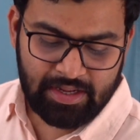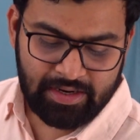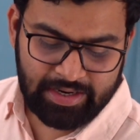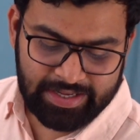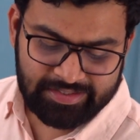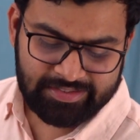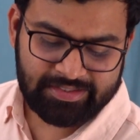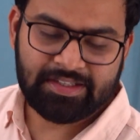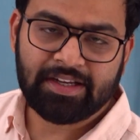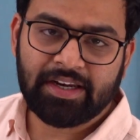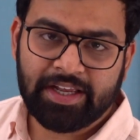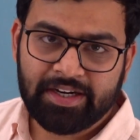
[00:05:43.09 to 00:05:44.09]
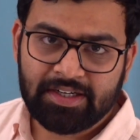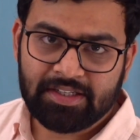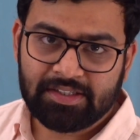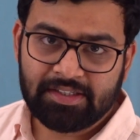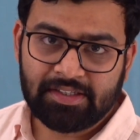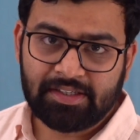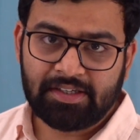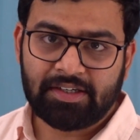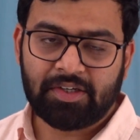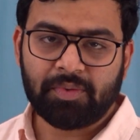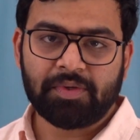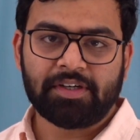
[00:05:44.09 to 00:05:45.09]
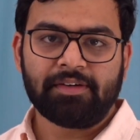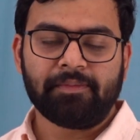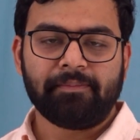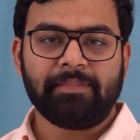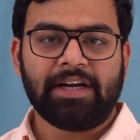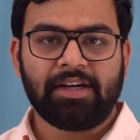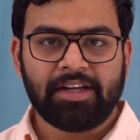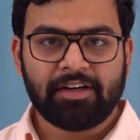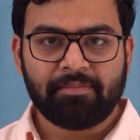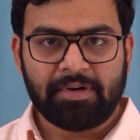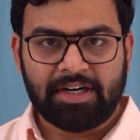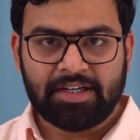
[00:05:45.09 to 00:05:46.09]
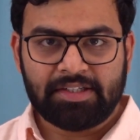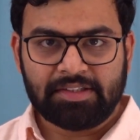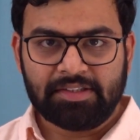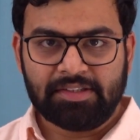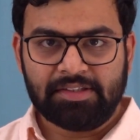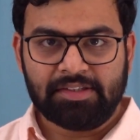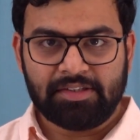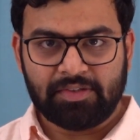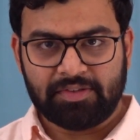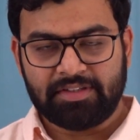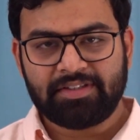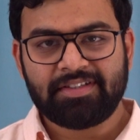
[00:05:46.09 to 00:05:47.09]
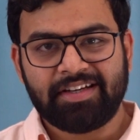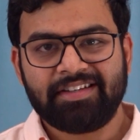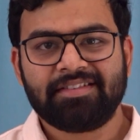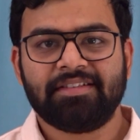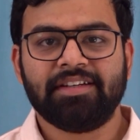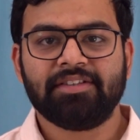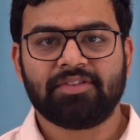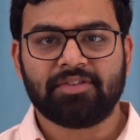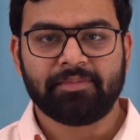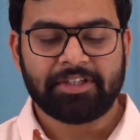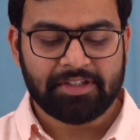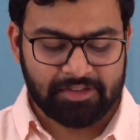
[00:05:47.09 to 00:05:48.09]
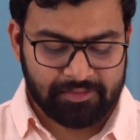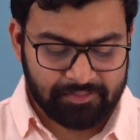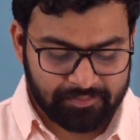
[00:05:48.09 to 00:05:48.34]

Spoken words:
Let's connect to a metallic part to just test the instrument.